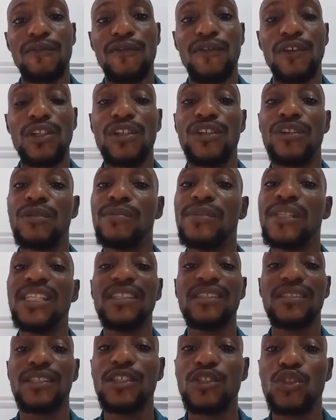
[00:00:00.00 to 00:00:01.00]

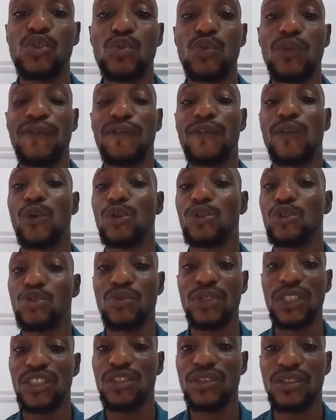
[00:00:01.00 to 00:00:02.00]
vulnerability to
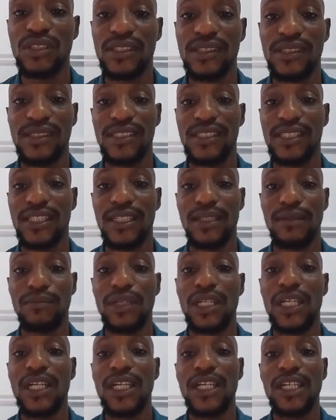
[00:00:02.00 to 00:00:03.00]
fluctuations in um,
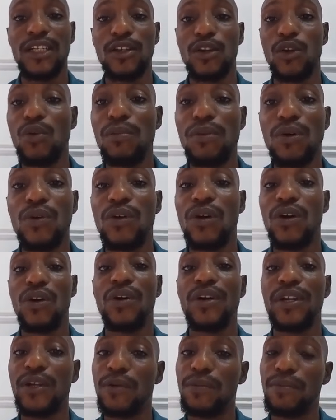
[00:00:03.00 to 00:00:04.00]
global
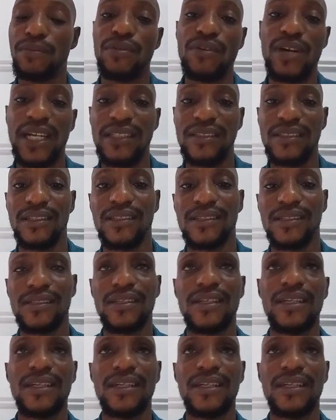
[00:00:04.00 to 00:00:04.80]
oil prices.